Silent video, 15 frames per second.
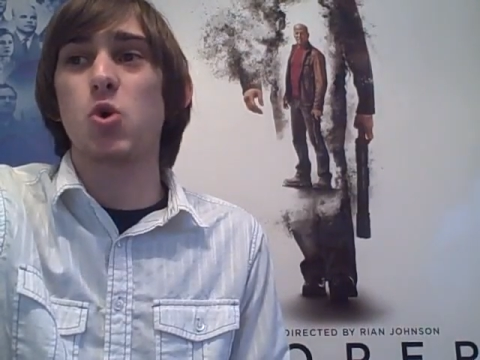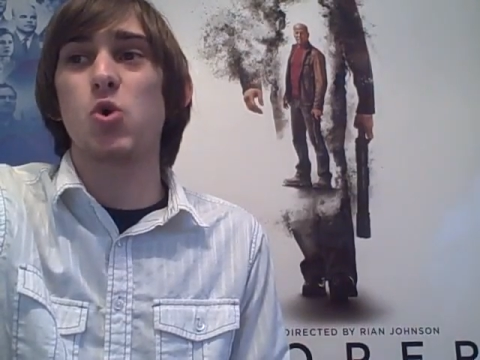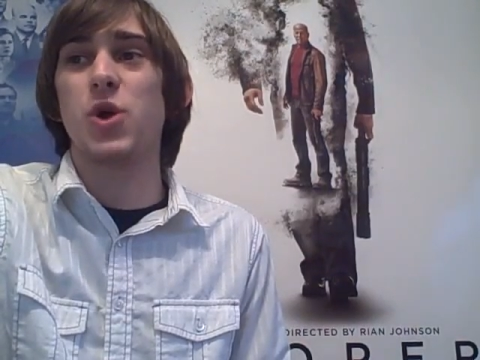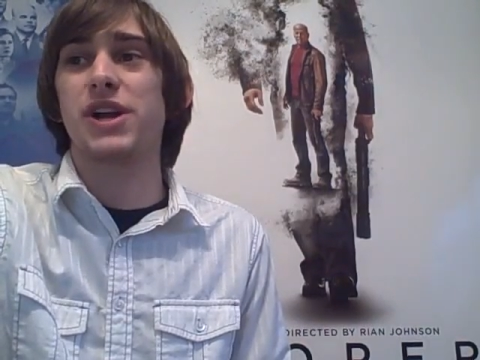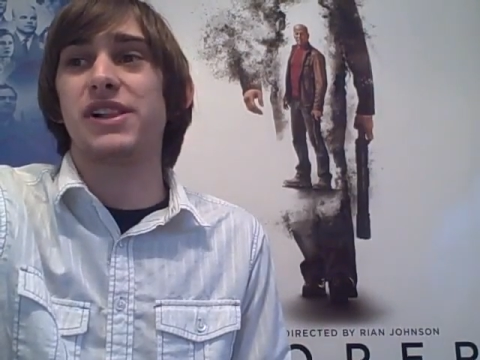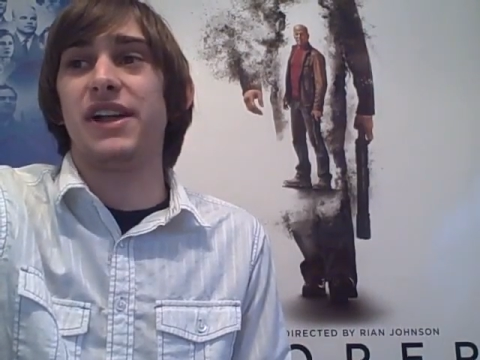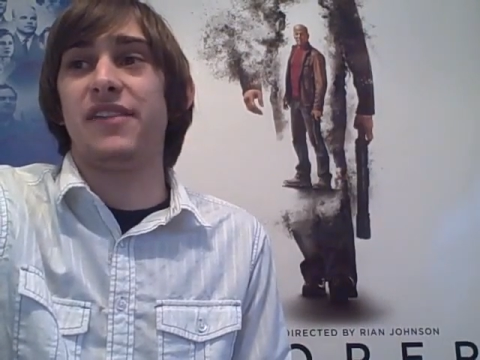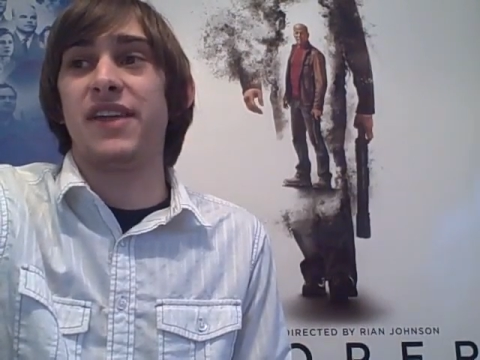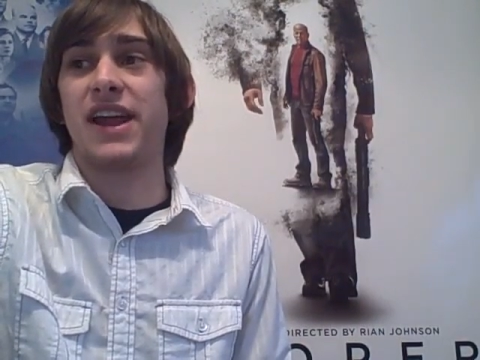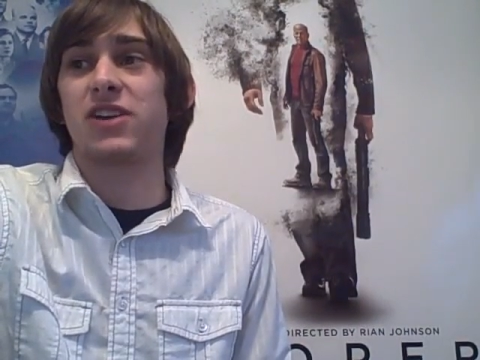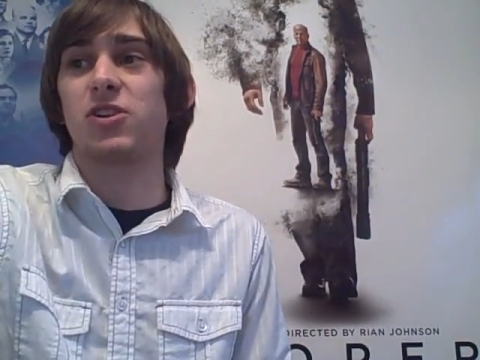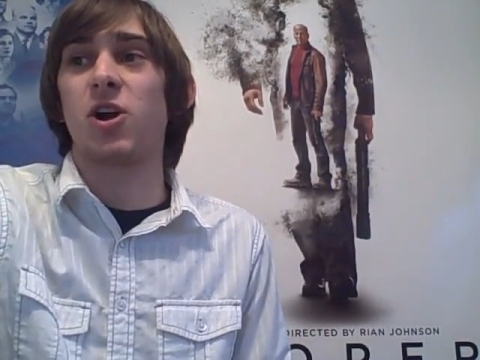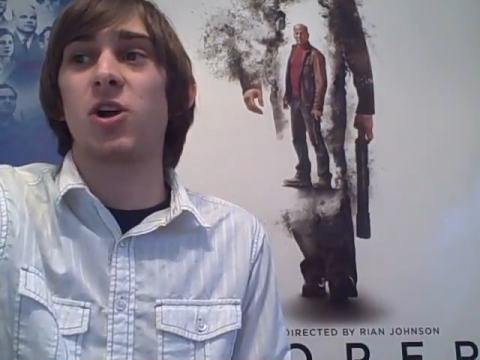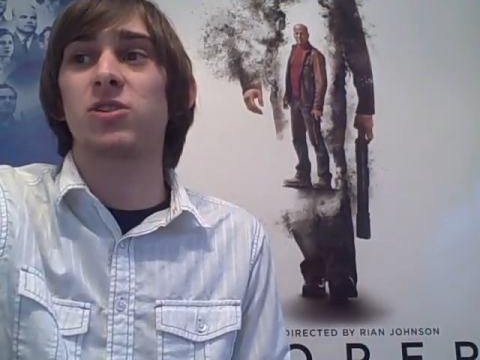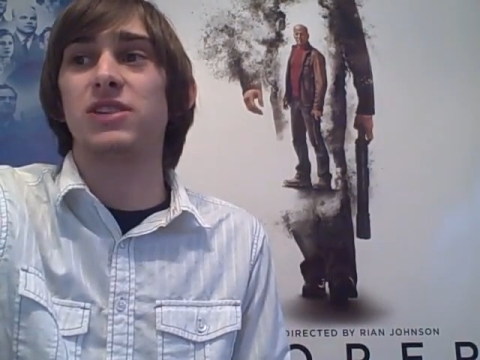quickly that I
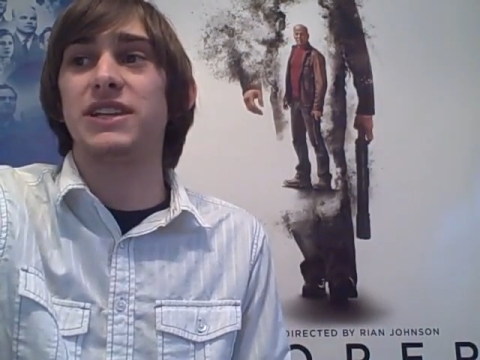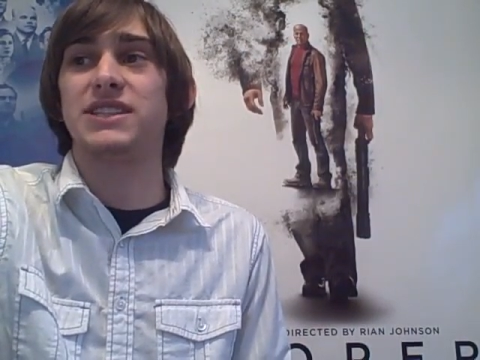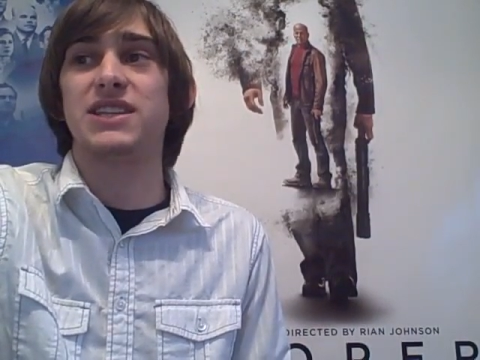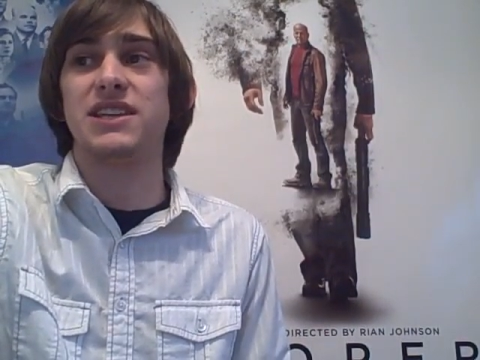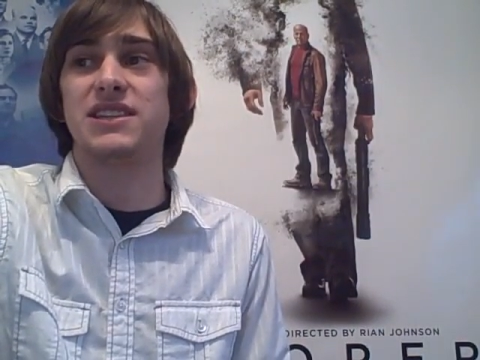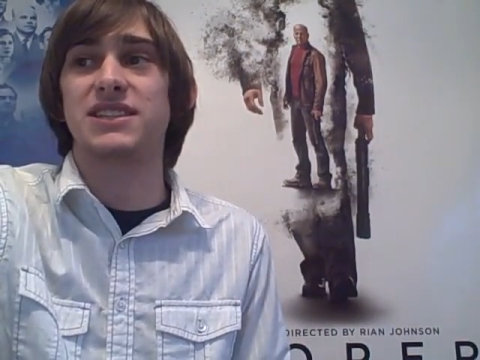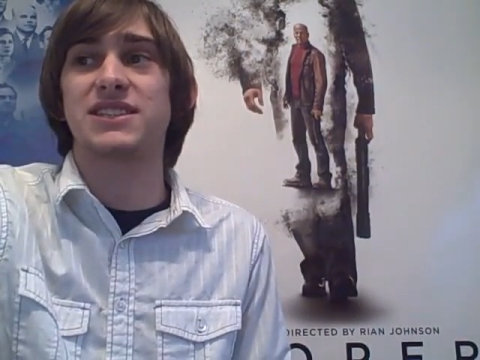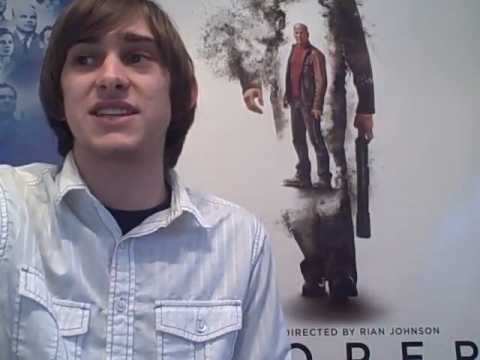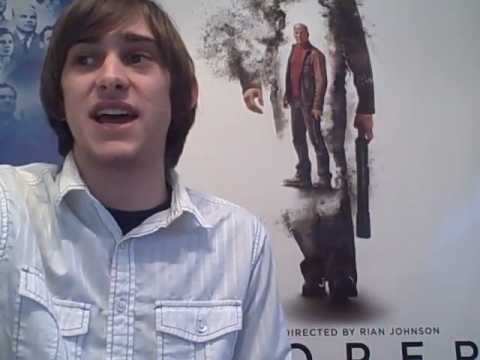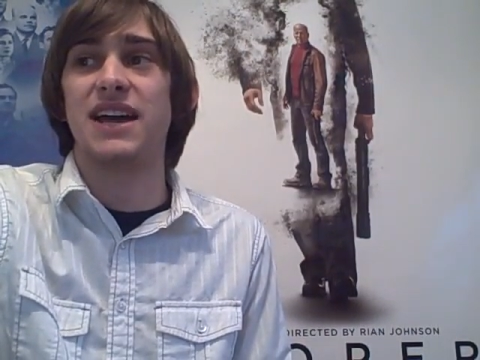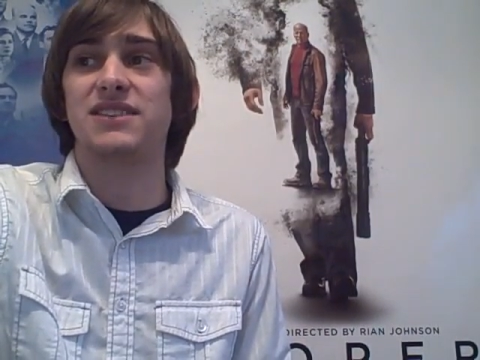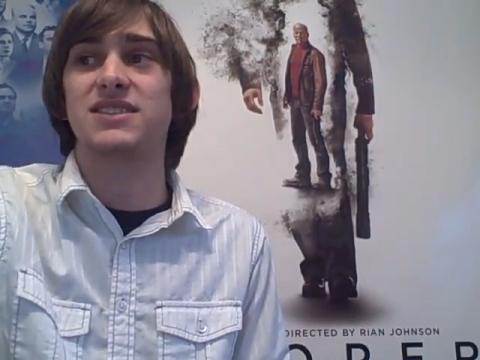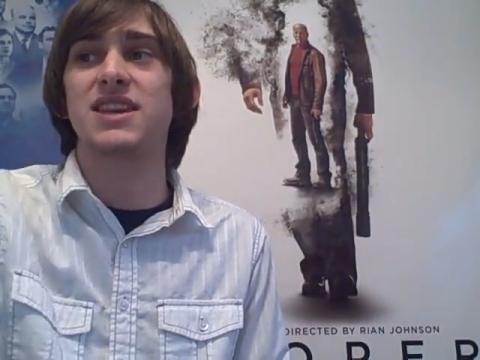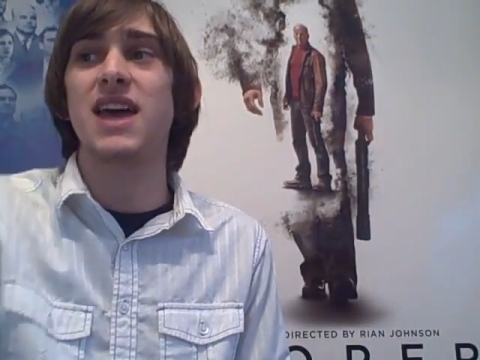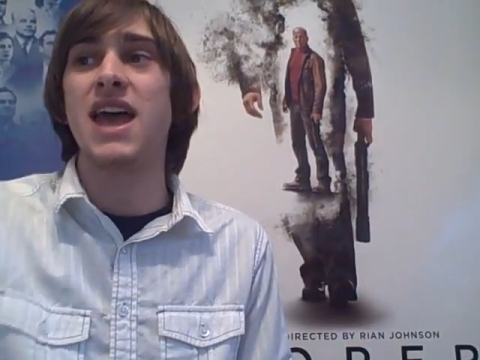could hardly see the
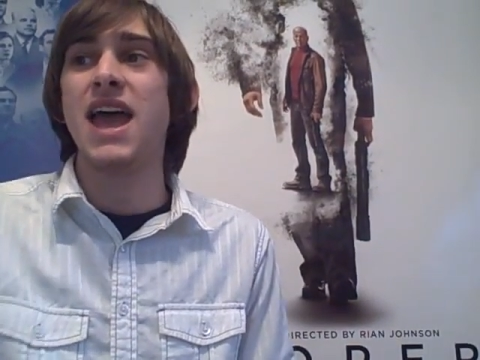sets,